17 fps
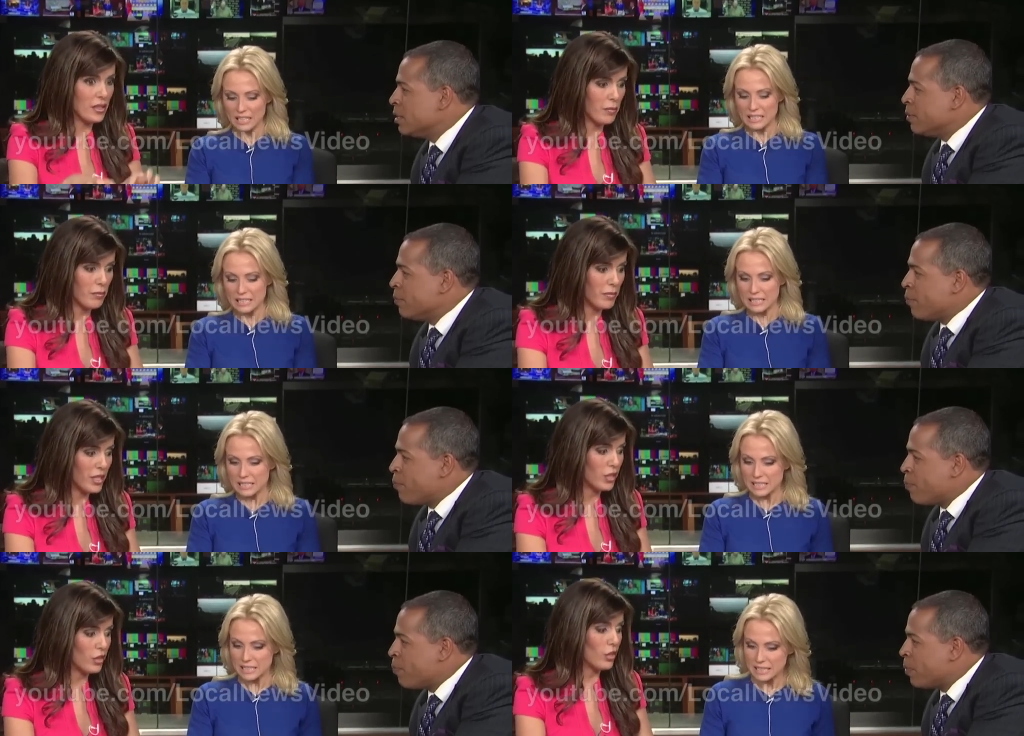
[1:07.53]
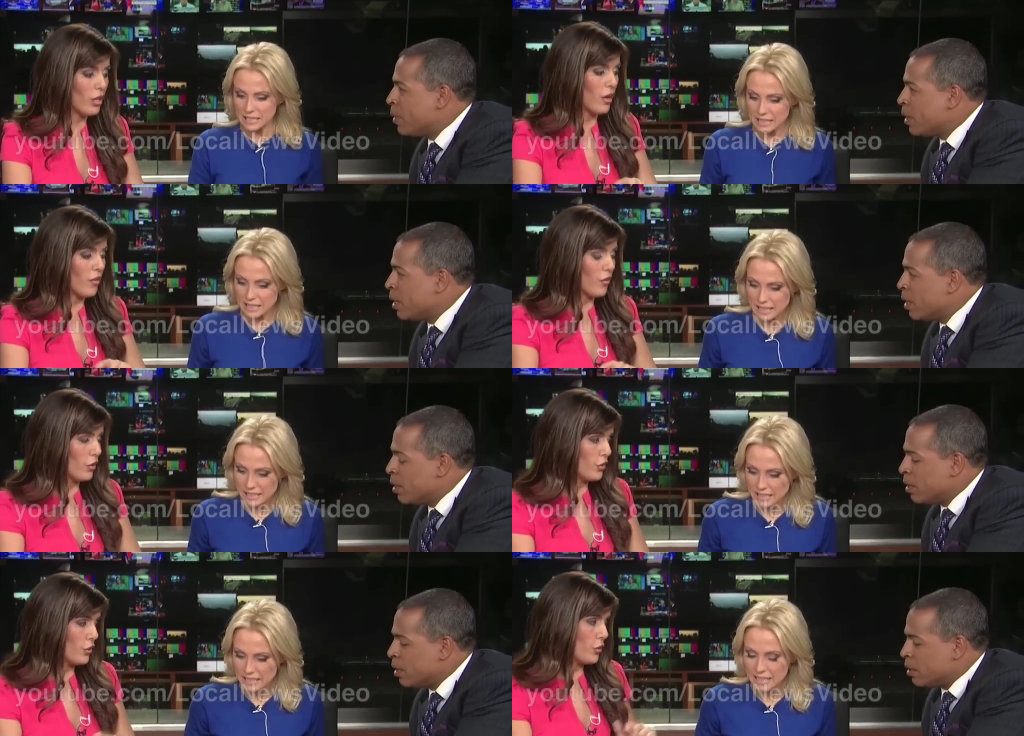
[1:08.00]
Speaker 1: in the middle
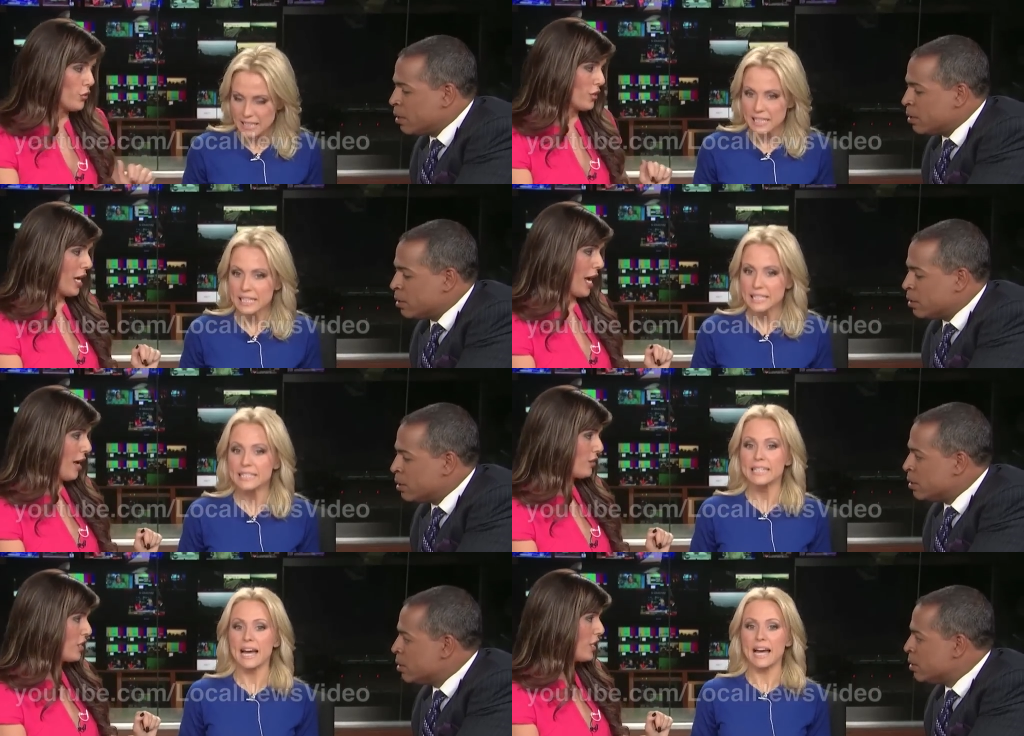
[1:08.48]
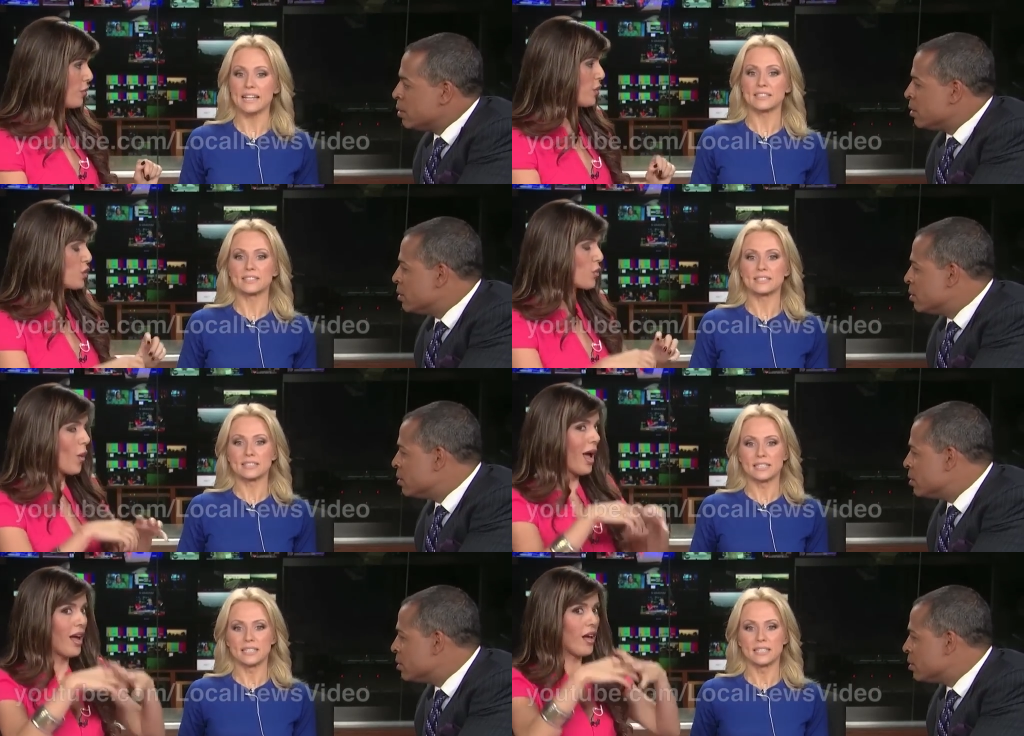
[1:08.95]
of our newscast. Yes. It
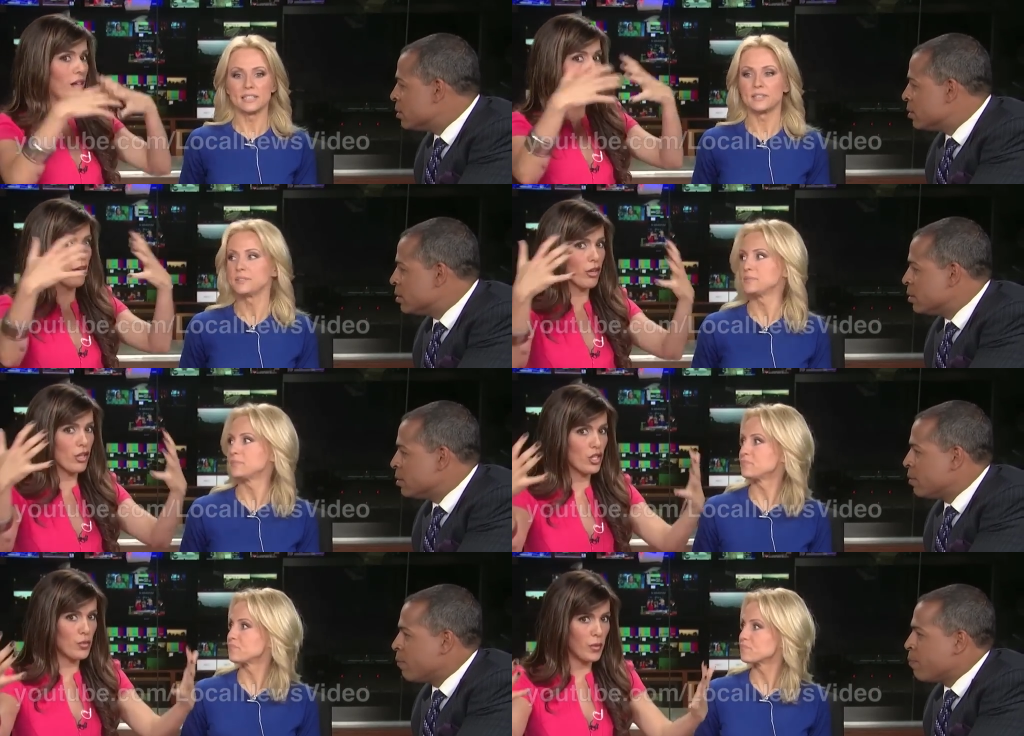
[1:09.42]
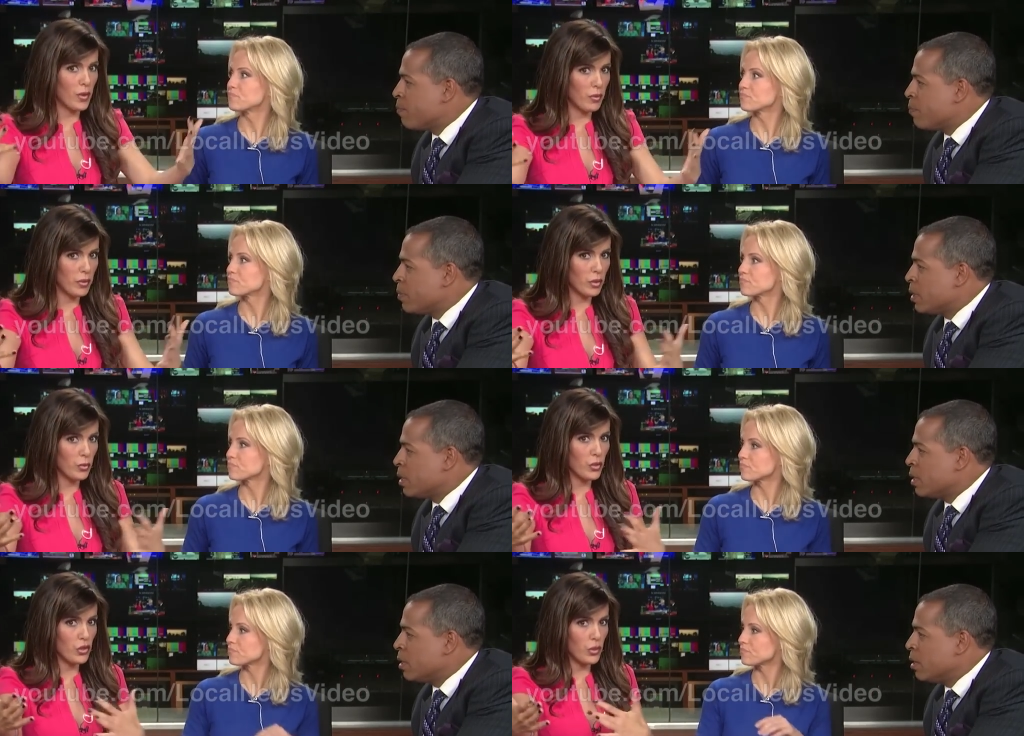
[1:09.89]
was while Eric
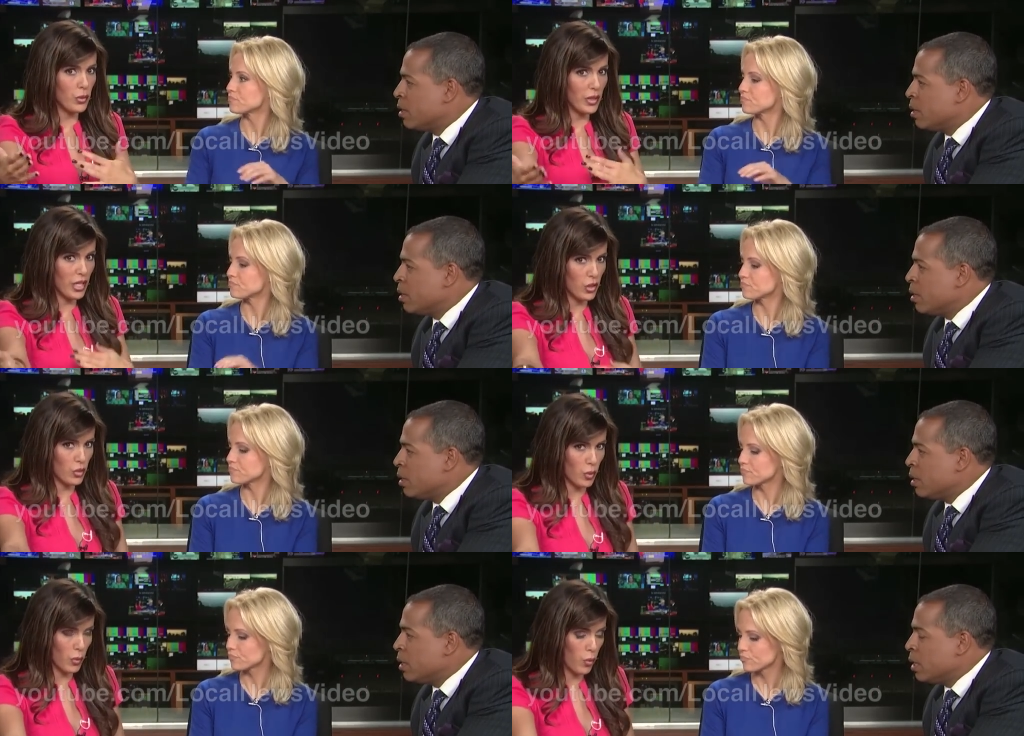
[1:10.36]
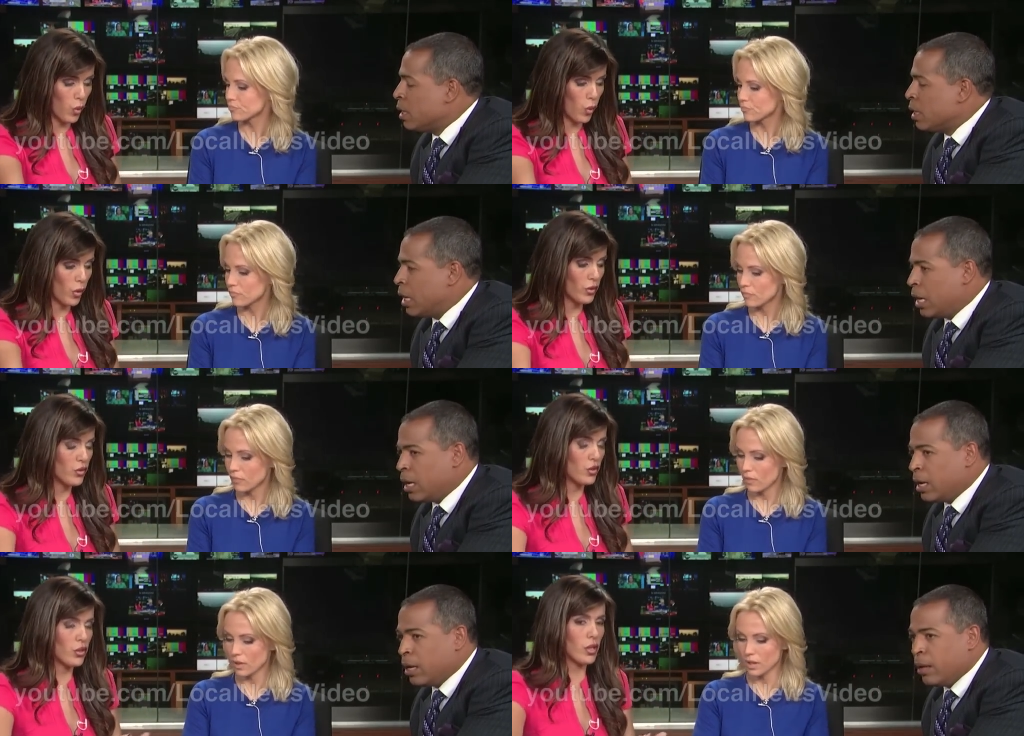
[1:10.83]
Spillman was doing his
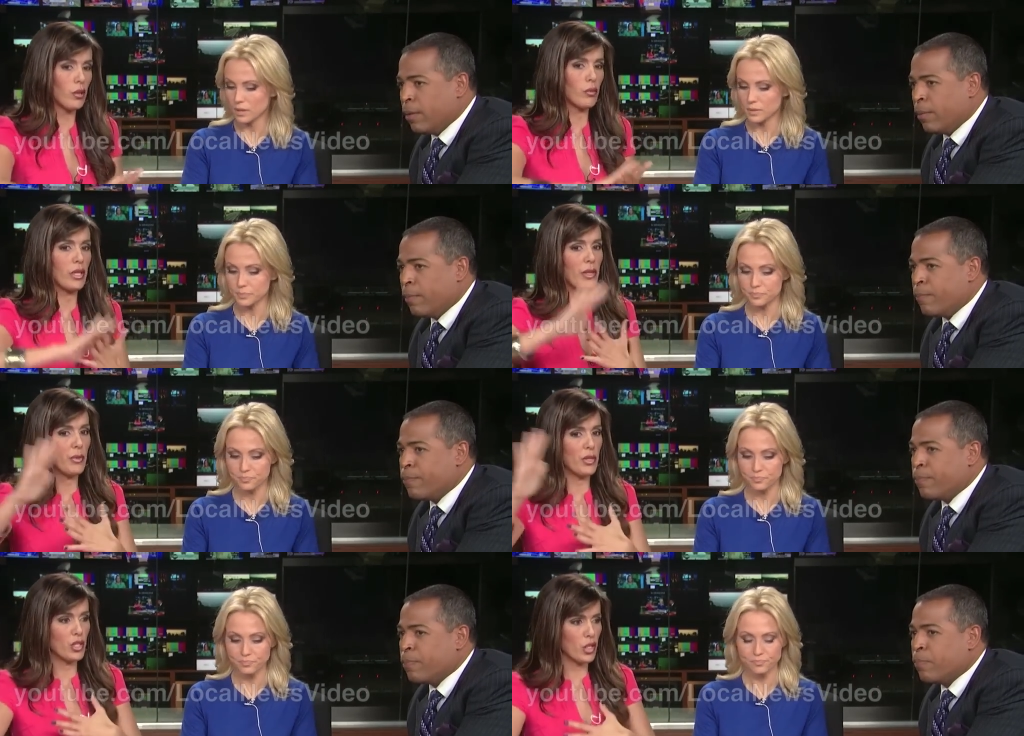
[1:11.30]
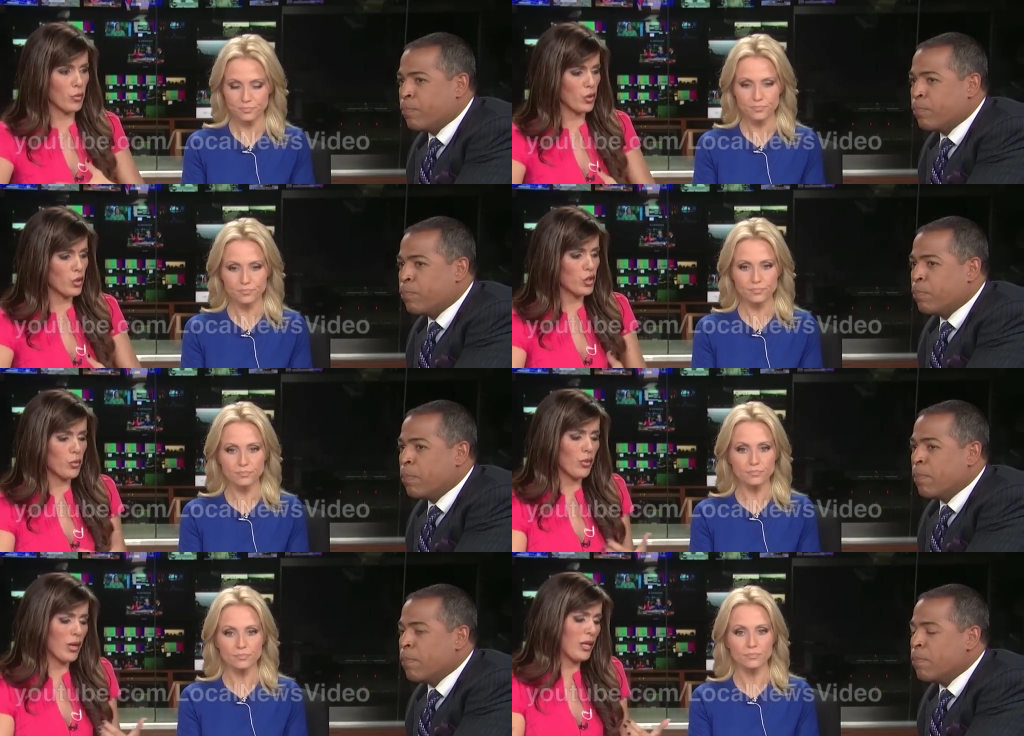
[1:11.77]
reports, so he went to
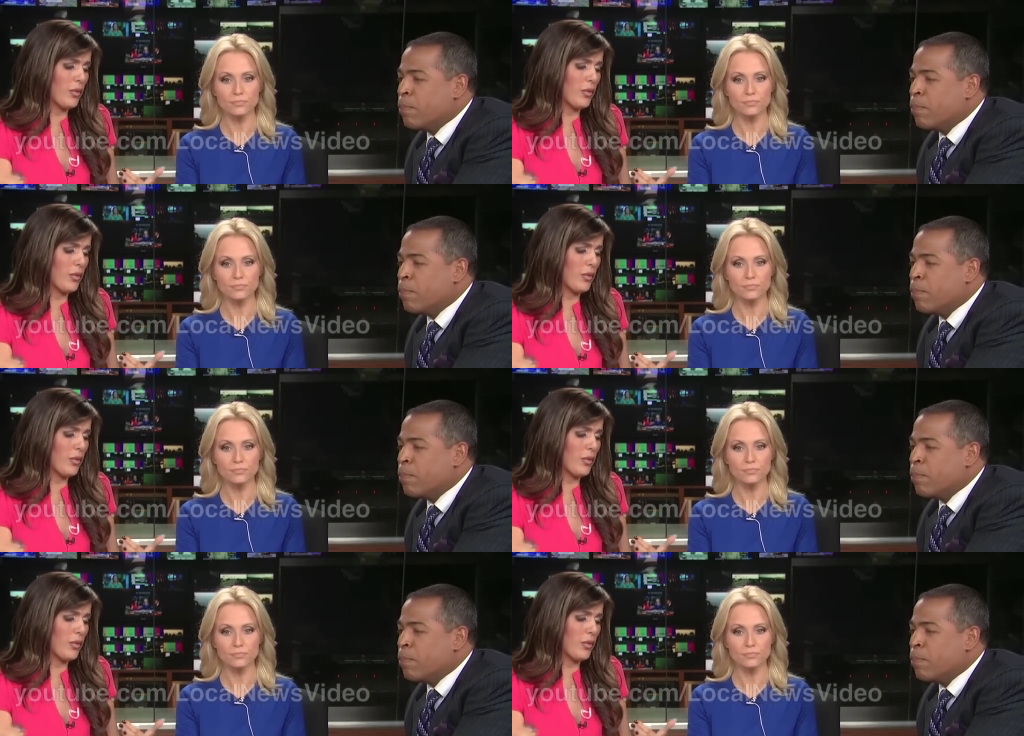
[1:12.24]
commercial